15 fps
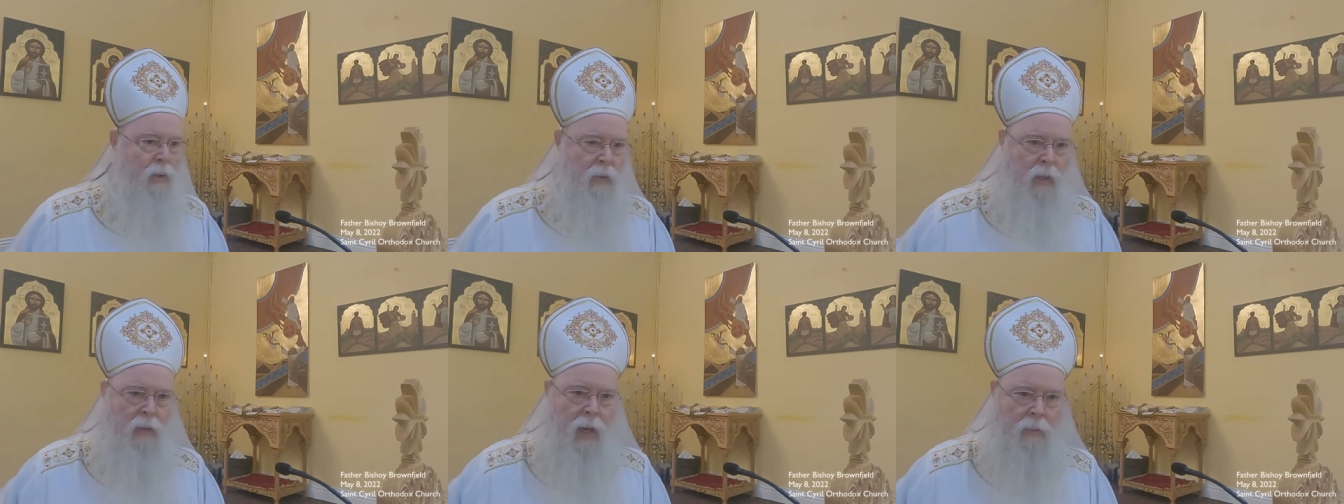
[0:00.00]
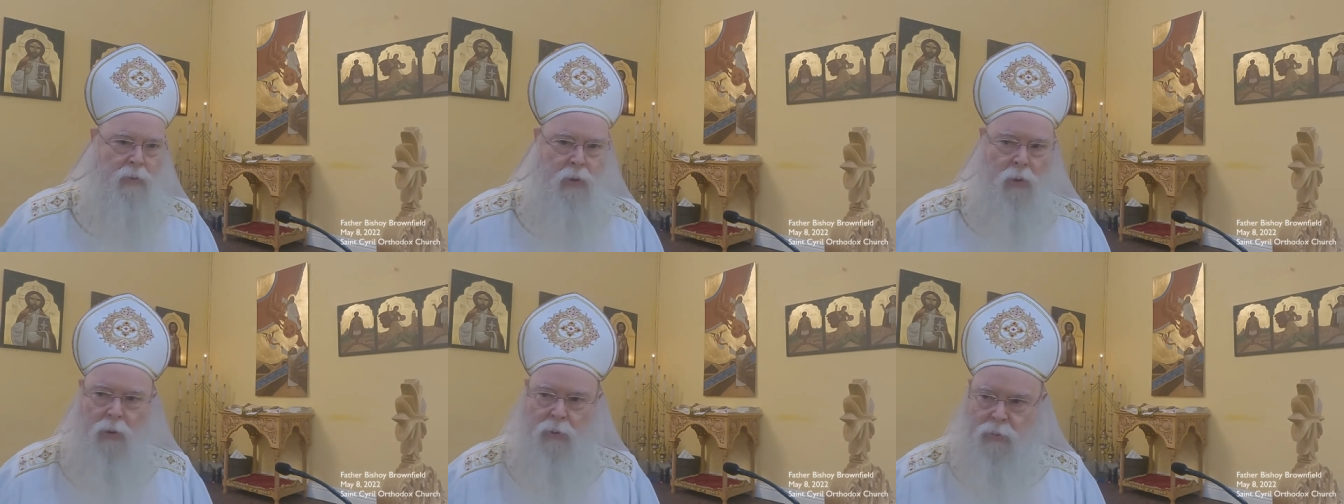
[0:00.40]
and, and I'm
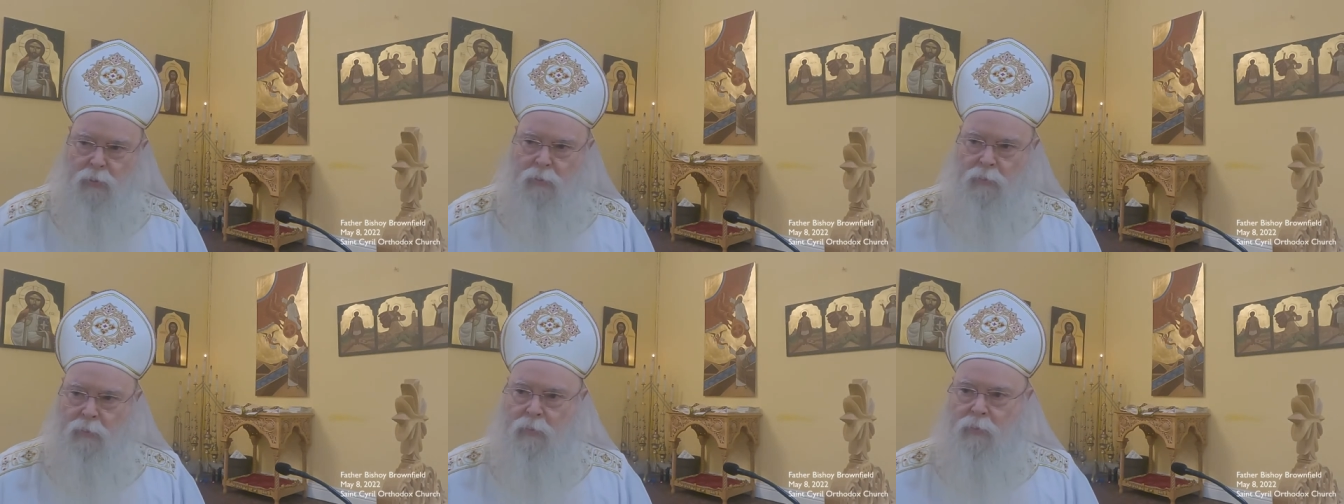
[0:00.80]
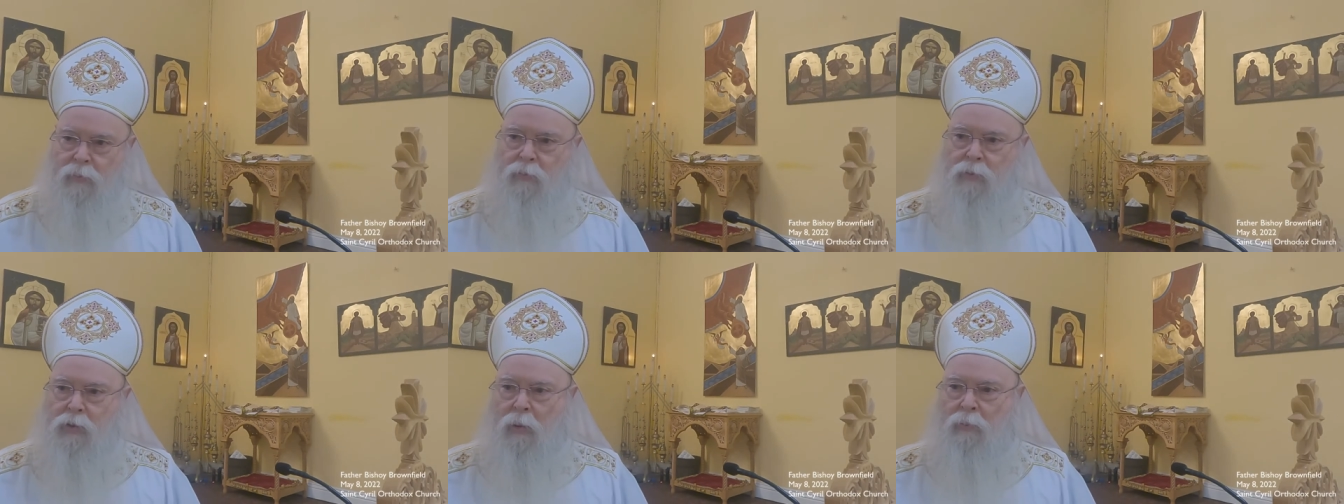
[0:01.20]
sure
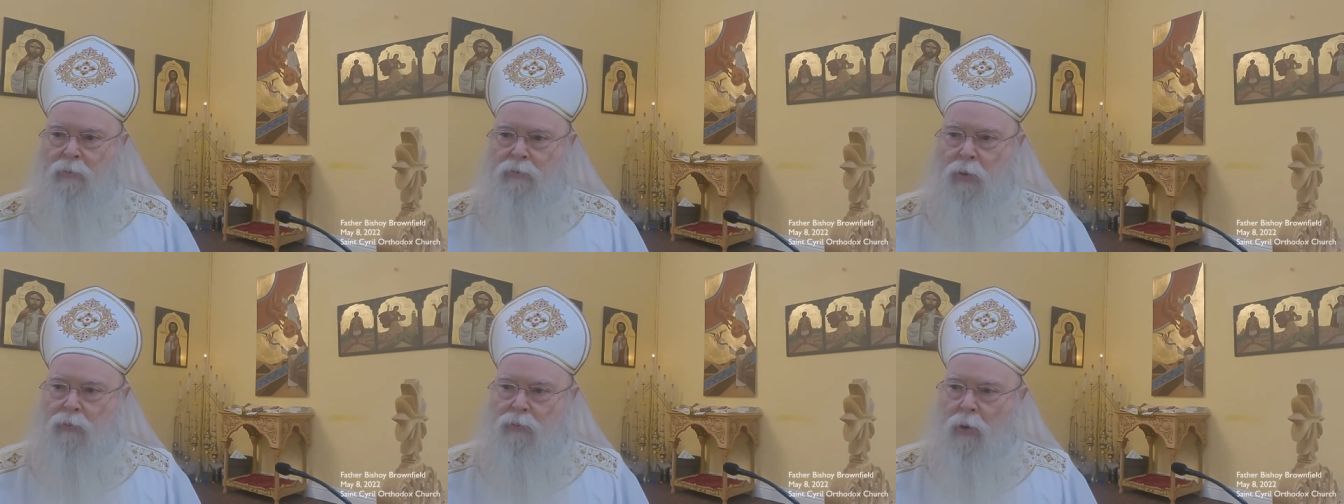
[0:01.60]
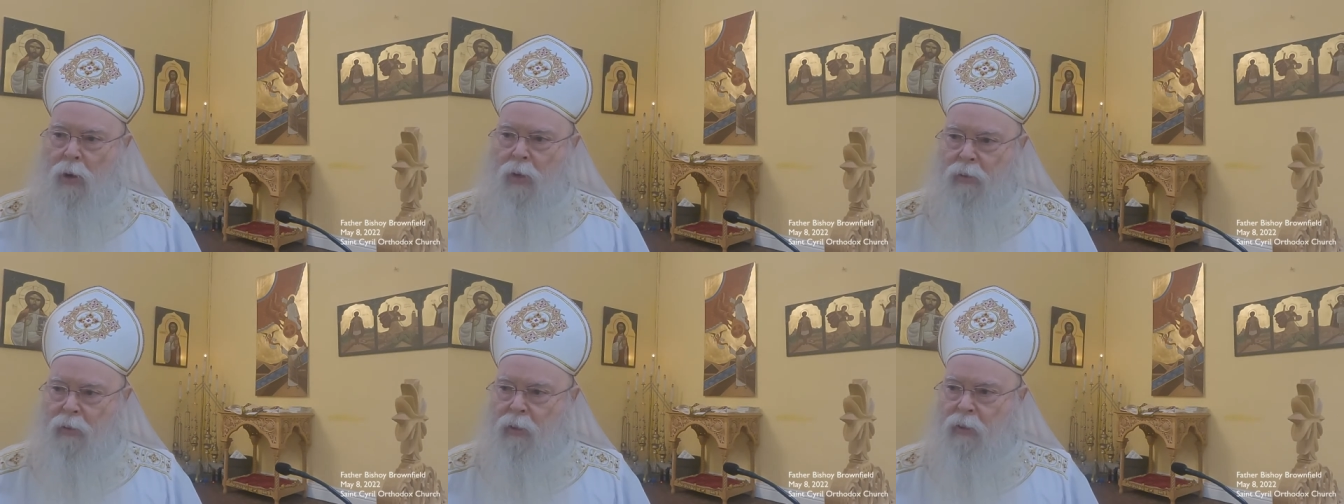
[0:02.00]
some of you have
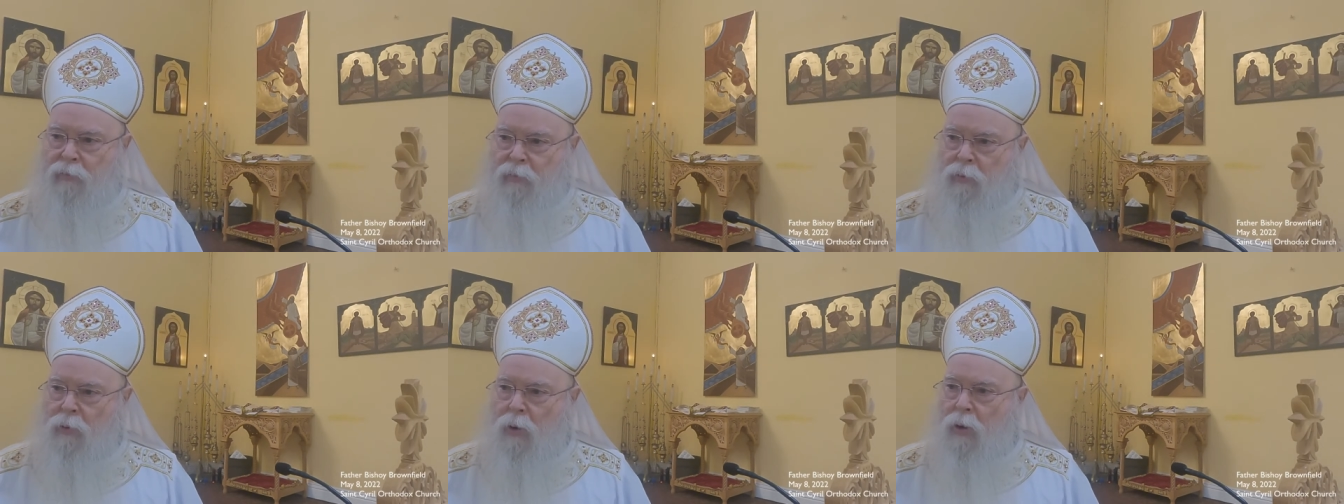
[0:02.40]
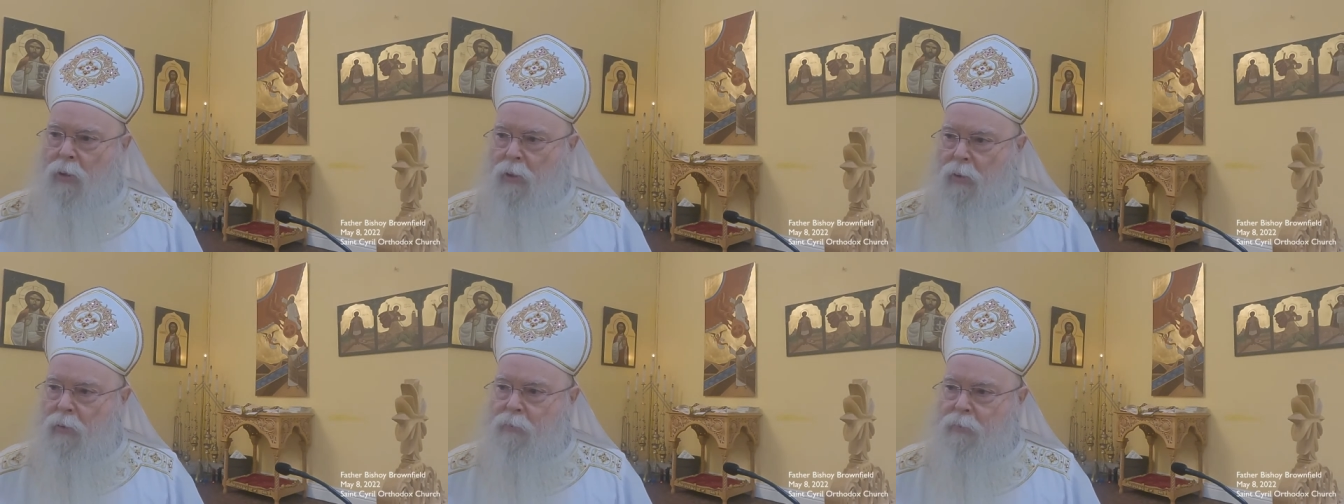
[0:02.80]
gone even
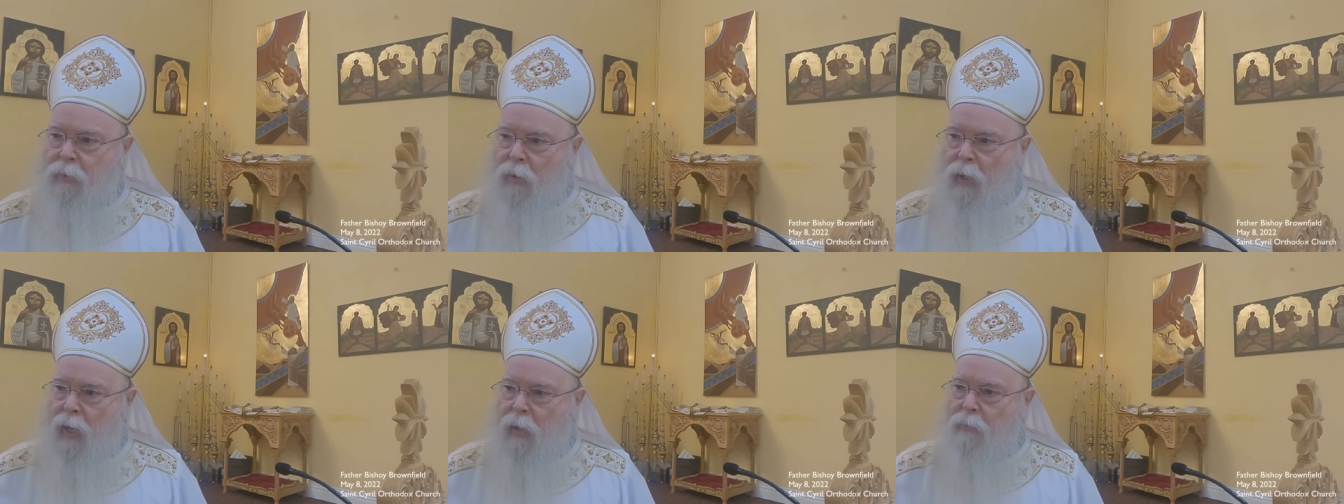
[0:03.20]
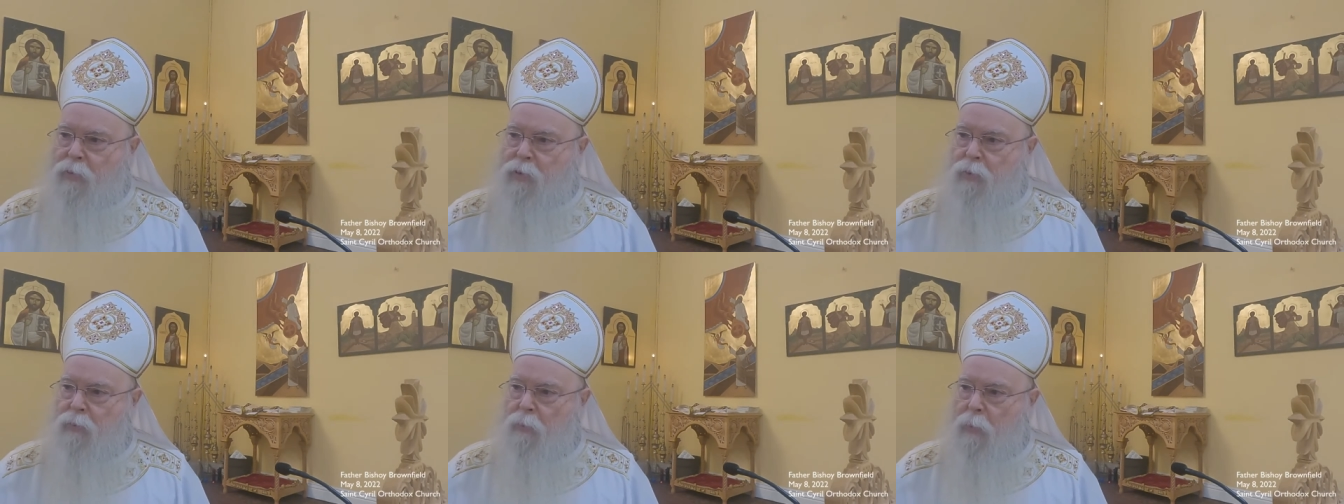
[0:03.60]
longer,
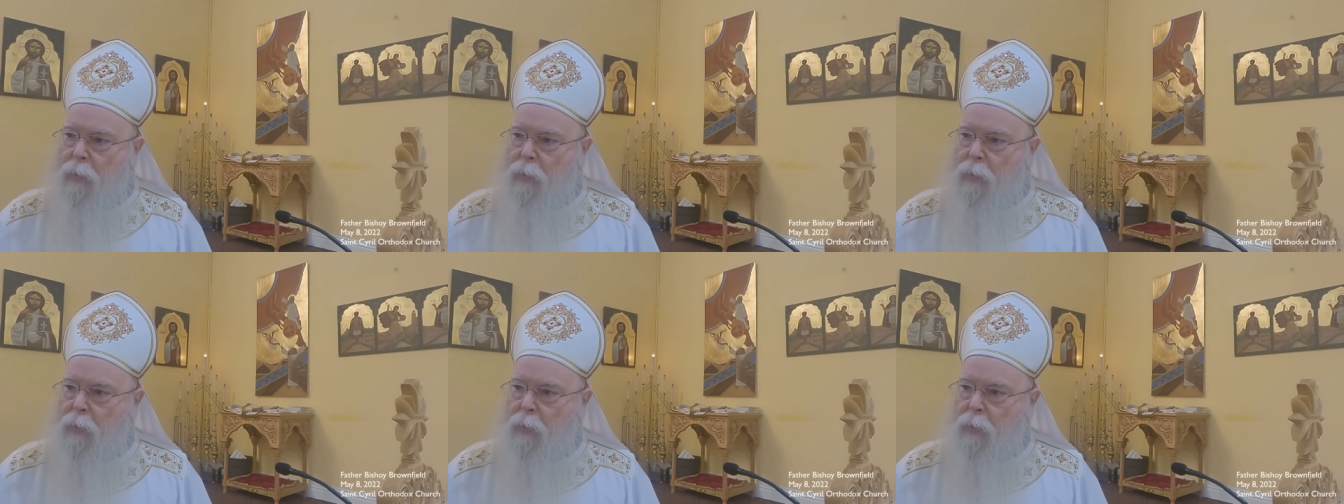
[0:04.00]
perhaps.